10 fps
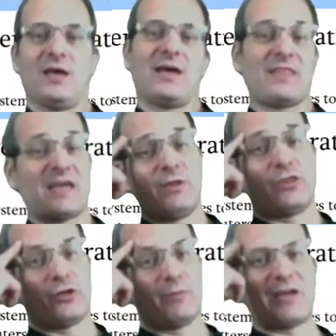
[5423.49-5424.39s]
And then we
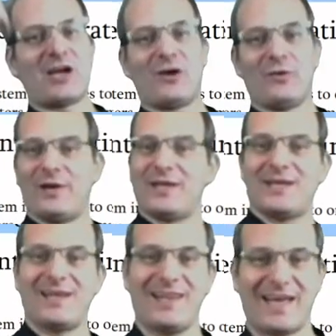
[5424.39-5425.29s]
thought about, oh,
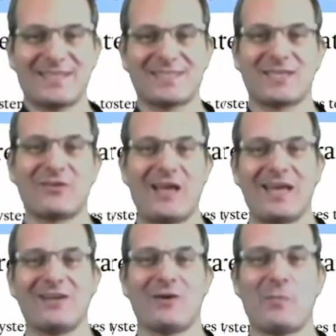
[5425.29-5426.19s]
let's
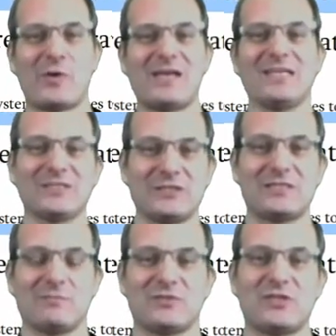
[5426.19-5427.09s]
create an operating
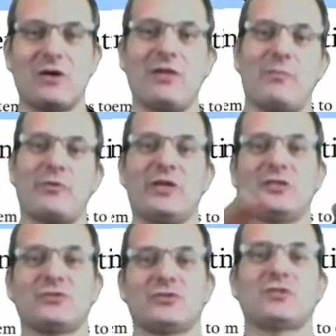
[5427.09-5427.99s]
system. So the operating
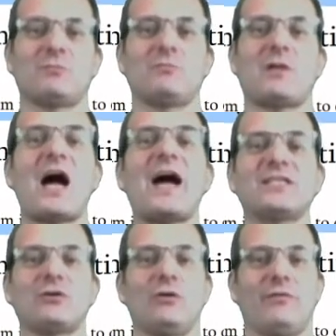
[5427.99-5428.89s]
system hides
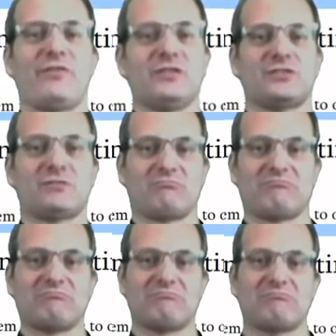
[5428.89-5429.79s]
all of this
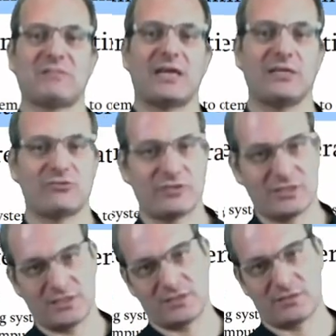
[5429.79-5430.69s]

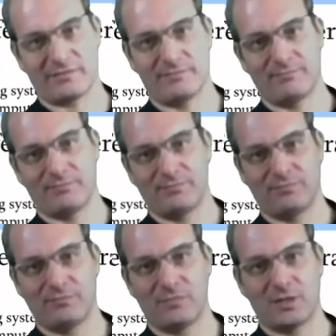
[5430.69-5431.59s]
uninteresting stuff.
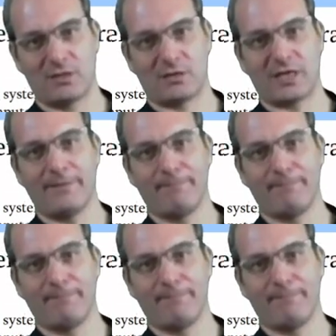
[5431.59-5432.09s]
Okay?